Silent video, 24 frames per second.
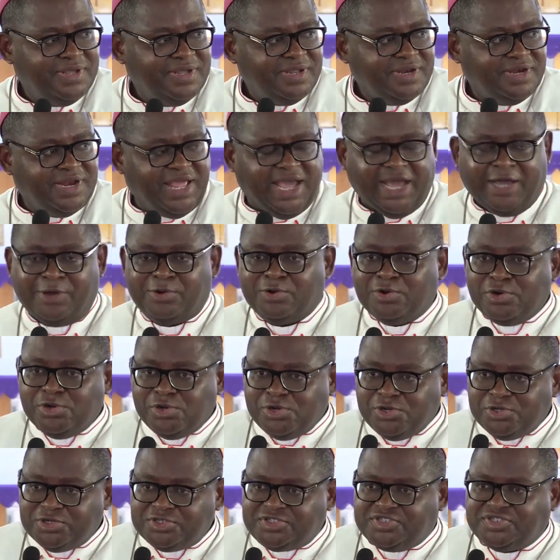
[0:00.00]
There are
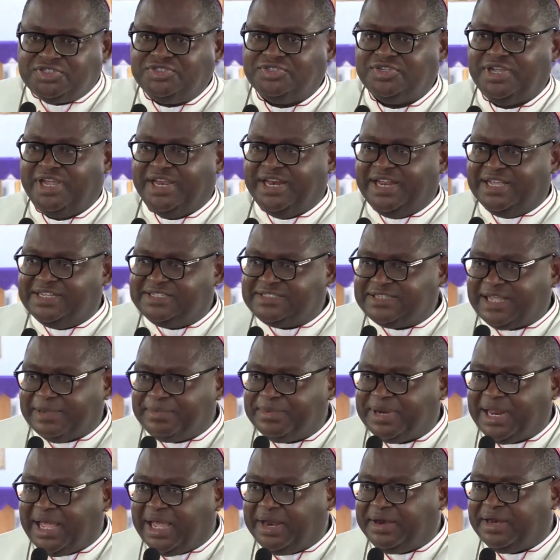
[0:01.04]
rules in the
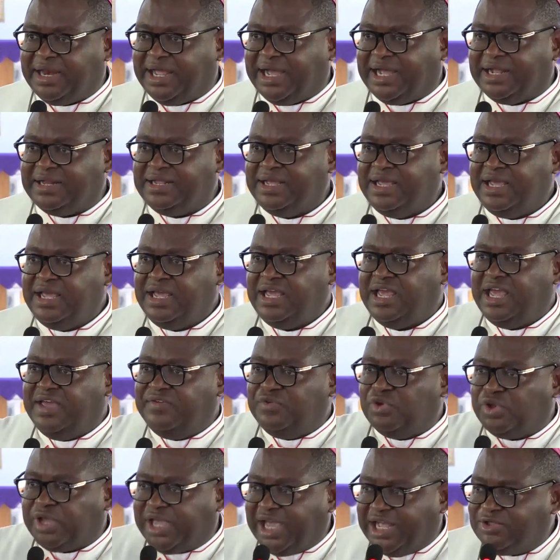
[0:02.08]
seminary that if
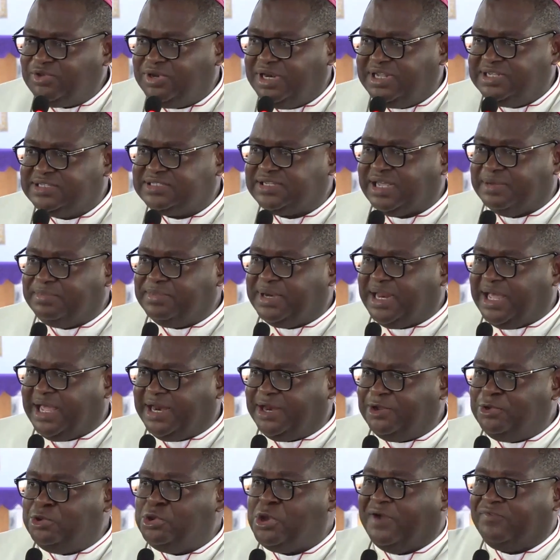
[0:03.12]
you get to the
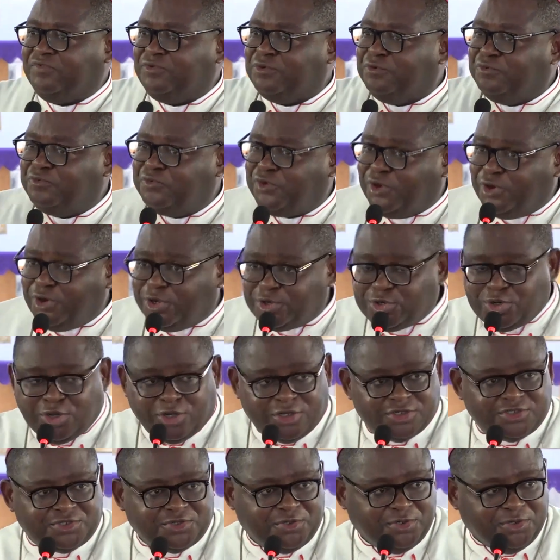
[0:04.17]
seminary, you have to follow
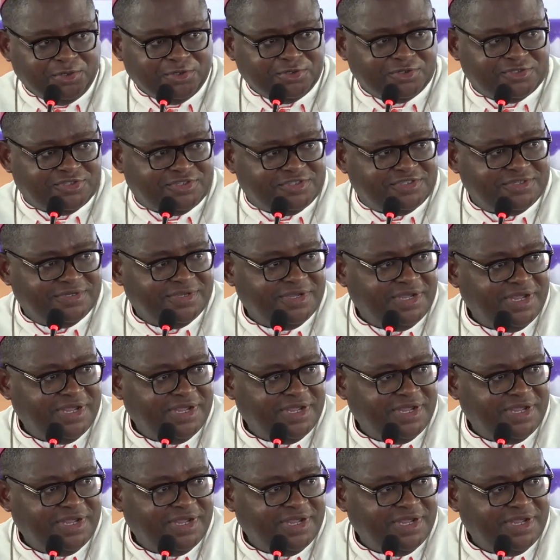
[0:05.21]
those rules.